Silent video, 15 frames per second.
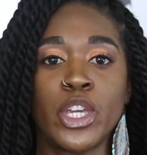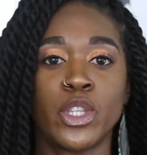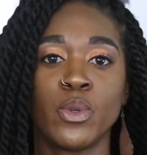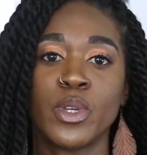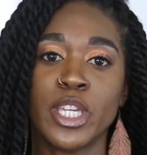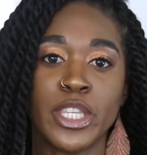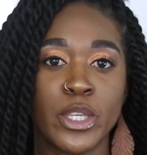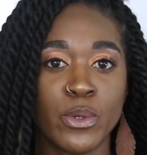
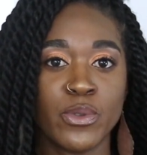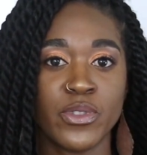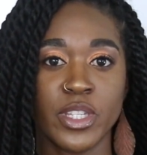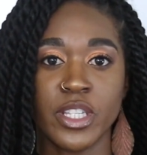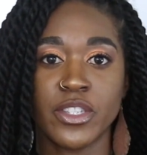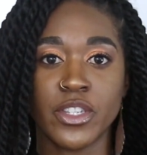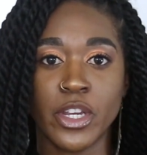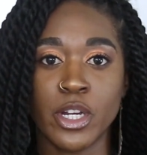you can use
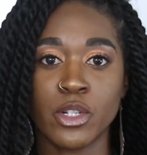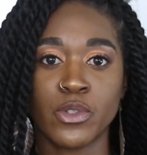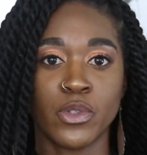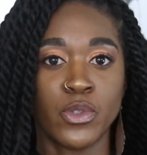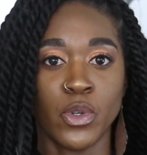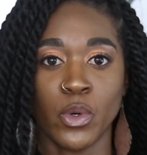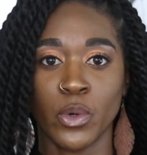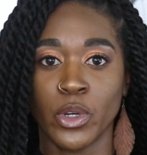this skirt
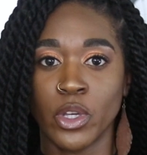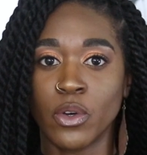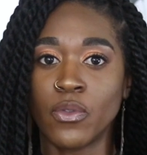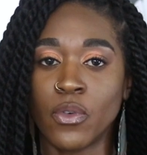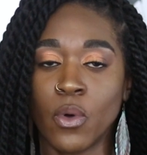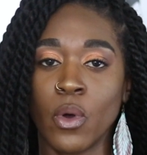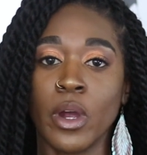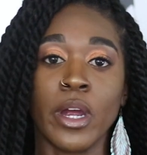tutorial
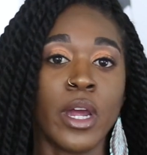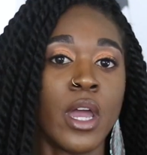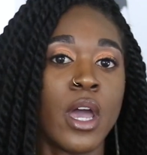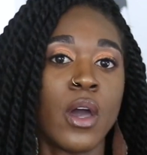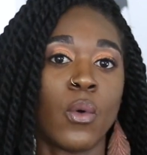for